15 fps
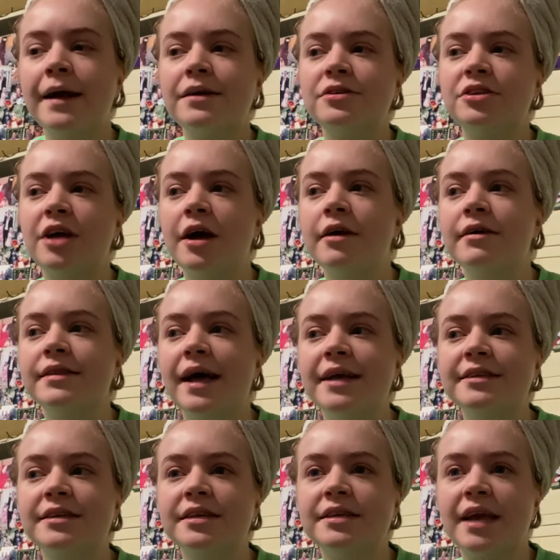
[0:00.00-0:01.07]
So that
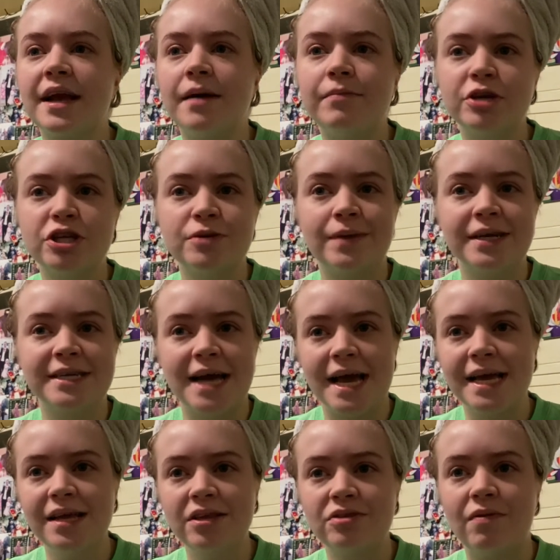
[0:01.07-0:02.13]
is gonna take up most of my
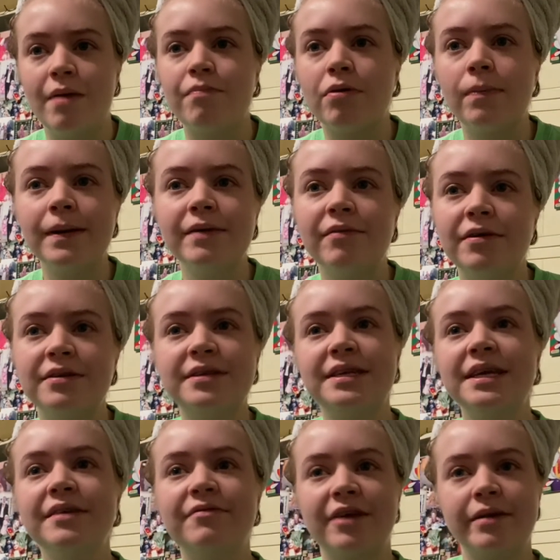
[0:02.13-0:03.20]
day. So I probably won't
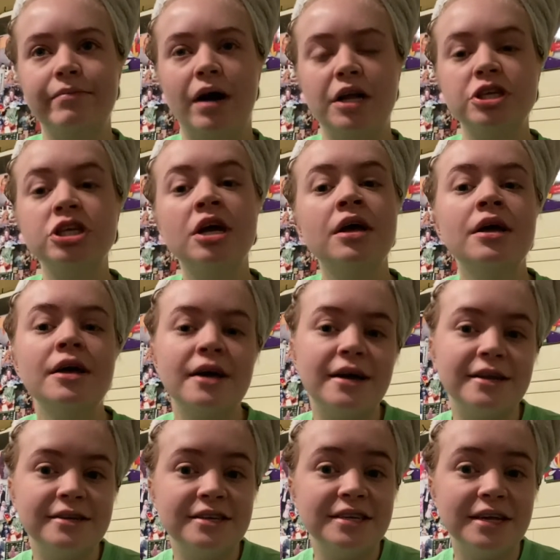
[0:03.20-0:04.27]
see you very much
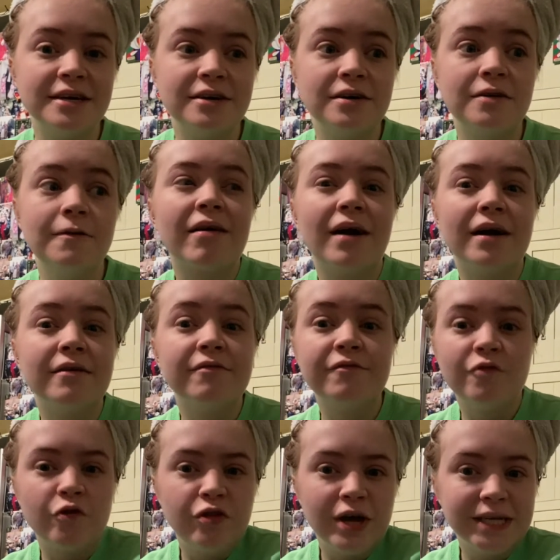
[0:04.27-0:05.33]
until kind of
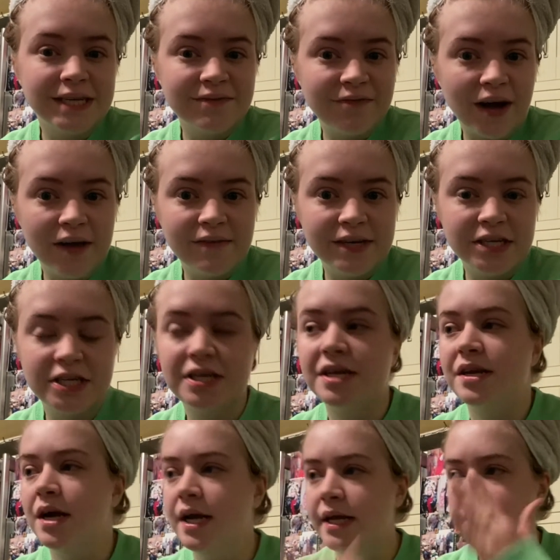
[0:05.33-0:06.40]
four thirty-five-ish
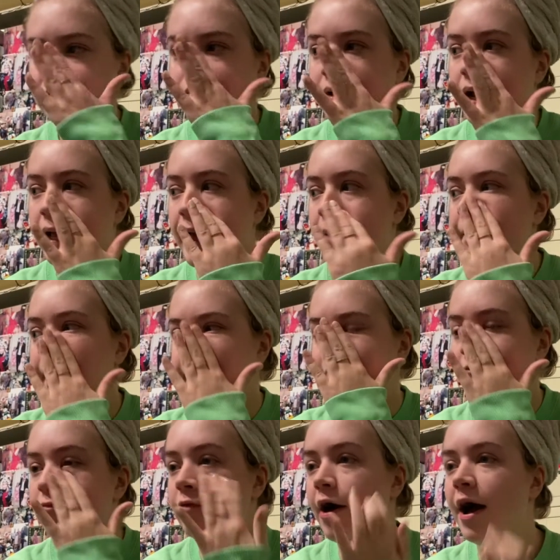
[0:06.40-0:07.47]
tonight when I get back
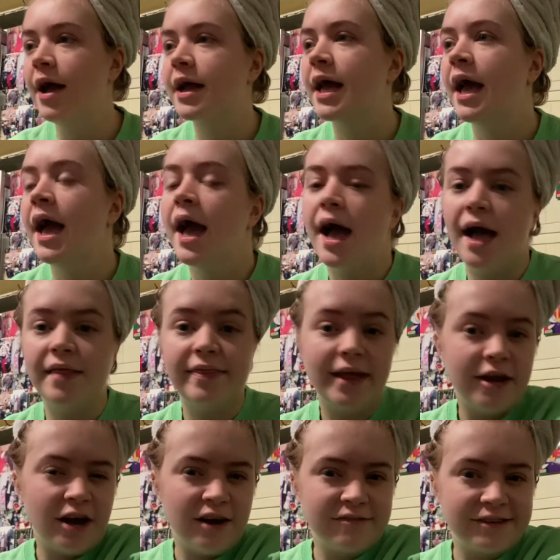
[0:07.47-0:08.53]
from work. And
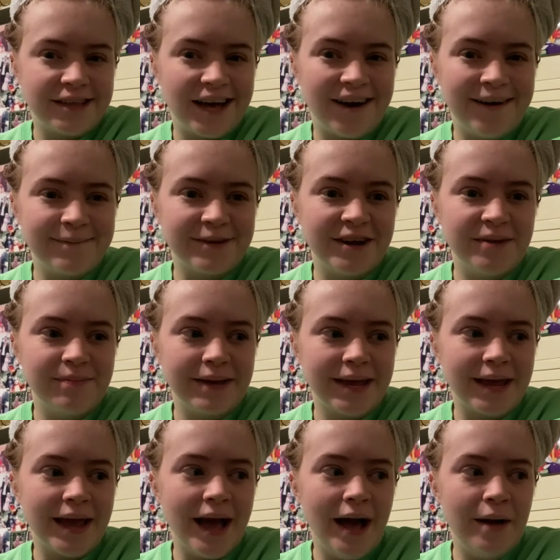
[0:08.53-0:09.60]
then after that, I'm gonna
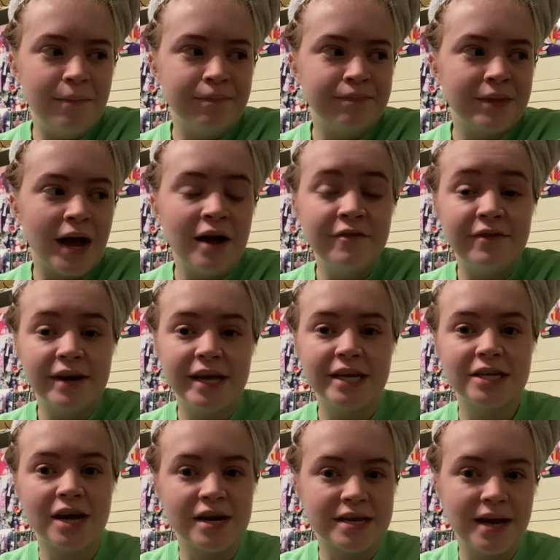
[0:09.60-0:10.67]
be um, hopefully
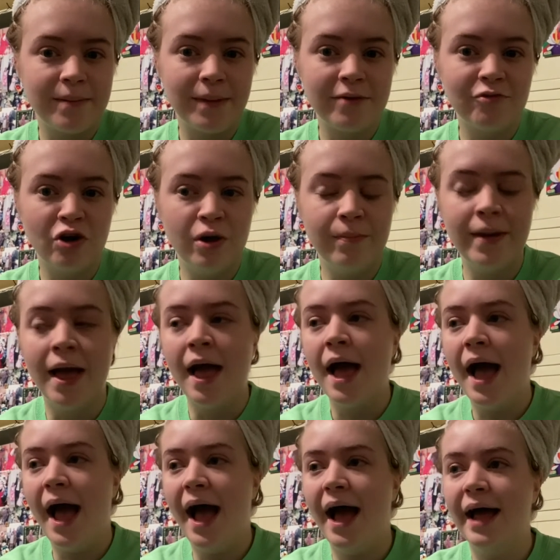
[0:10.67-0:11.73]
tidying up my room
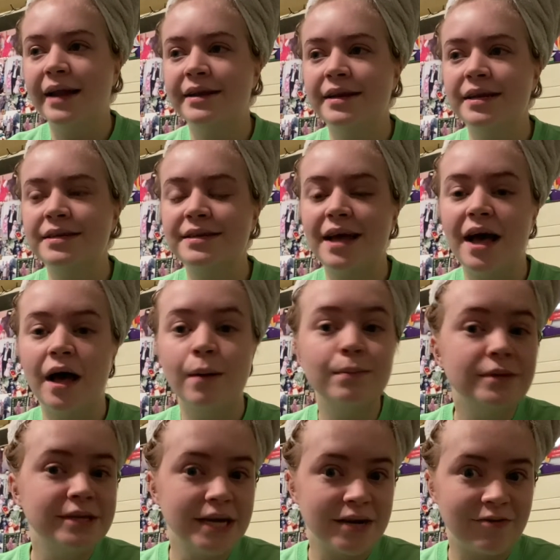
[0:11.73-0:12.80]
and um,
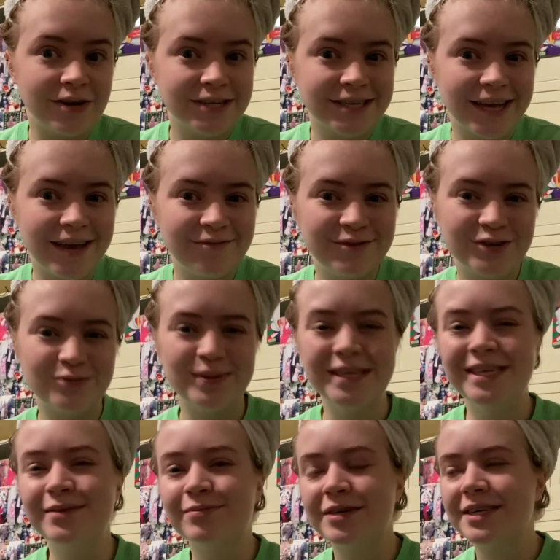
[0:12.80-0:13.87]
decorating it, which will be
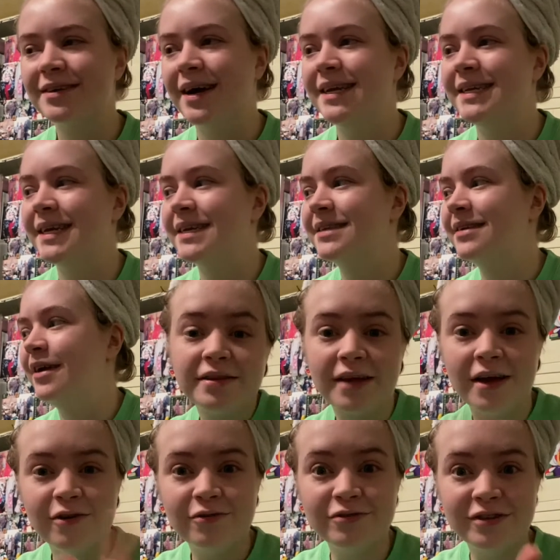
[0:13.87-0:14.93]
super exciting. So
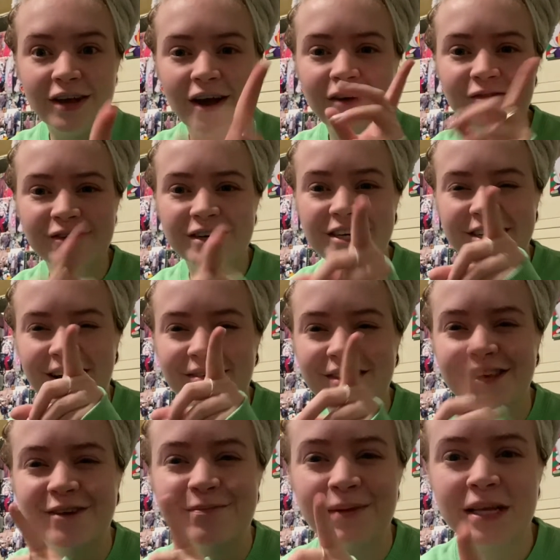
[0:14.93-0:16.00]
I also want to share with
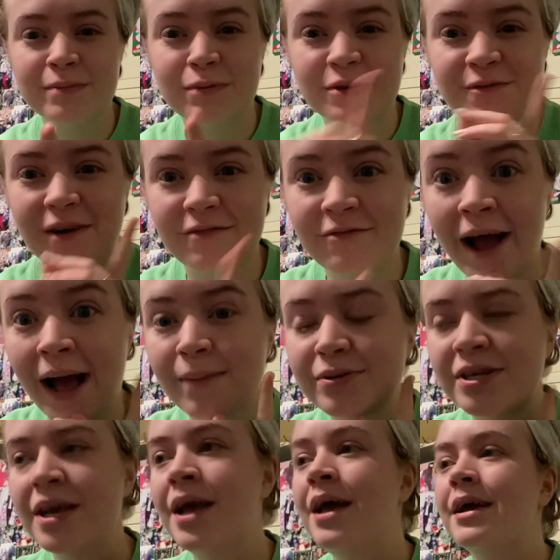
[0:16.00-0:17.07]
you my Spotify
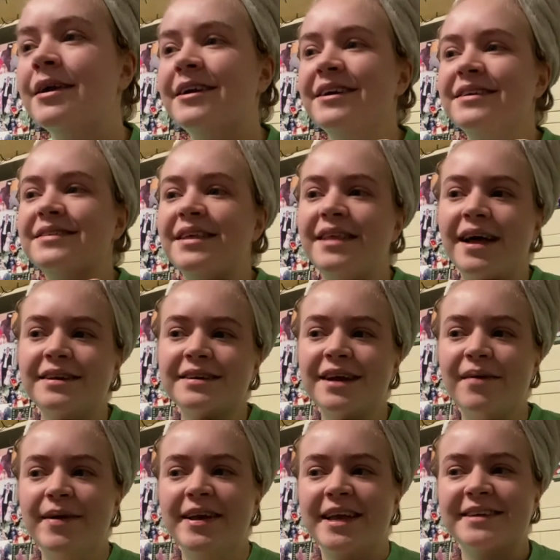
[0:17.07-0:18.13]
Wrapped, because that did
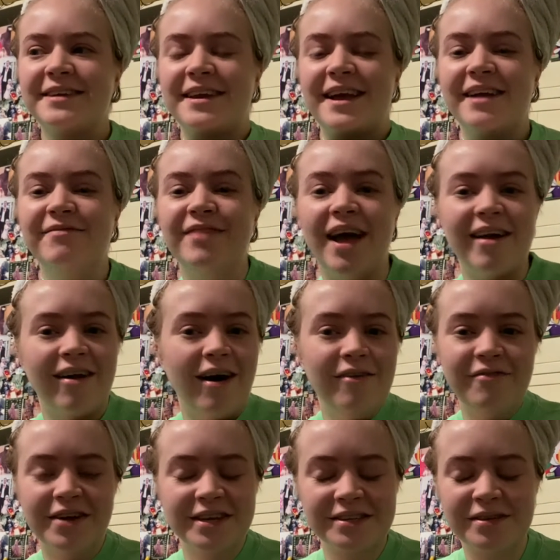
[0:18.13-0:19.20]
come out yesterday and I
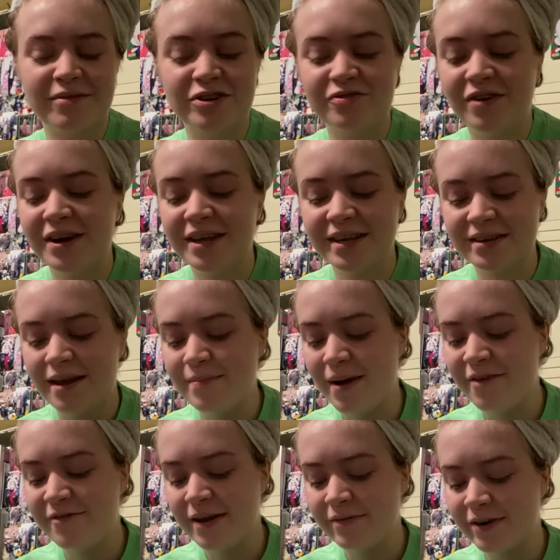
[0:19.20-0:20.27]
find it so much fun. It's like my
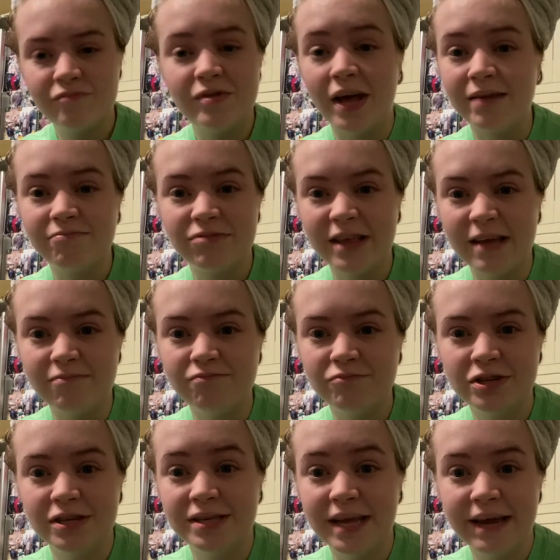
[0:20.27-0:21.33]
favorite like thing
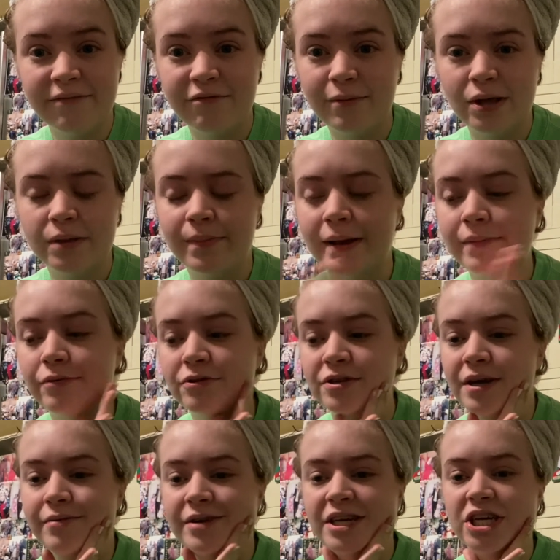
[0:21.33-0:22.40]
to see from other people. So
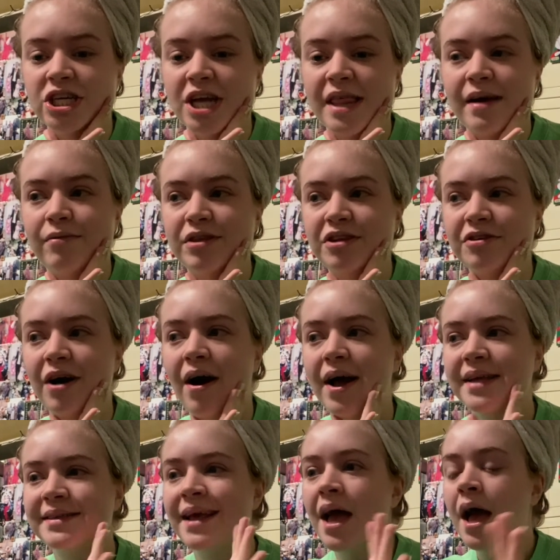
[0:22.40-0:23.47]
I wanted to share that with you
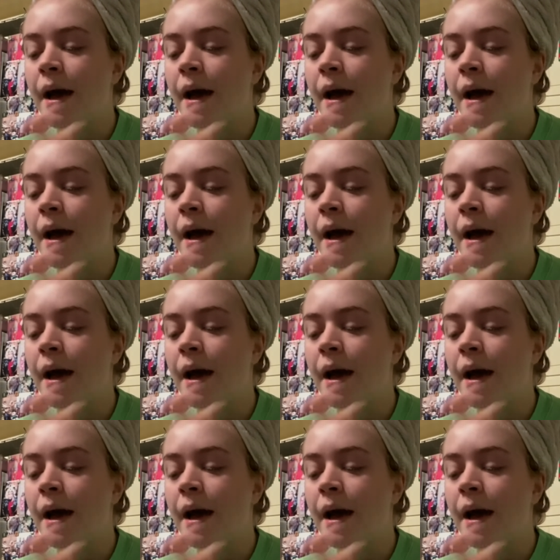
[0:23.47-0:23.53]
guys.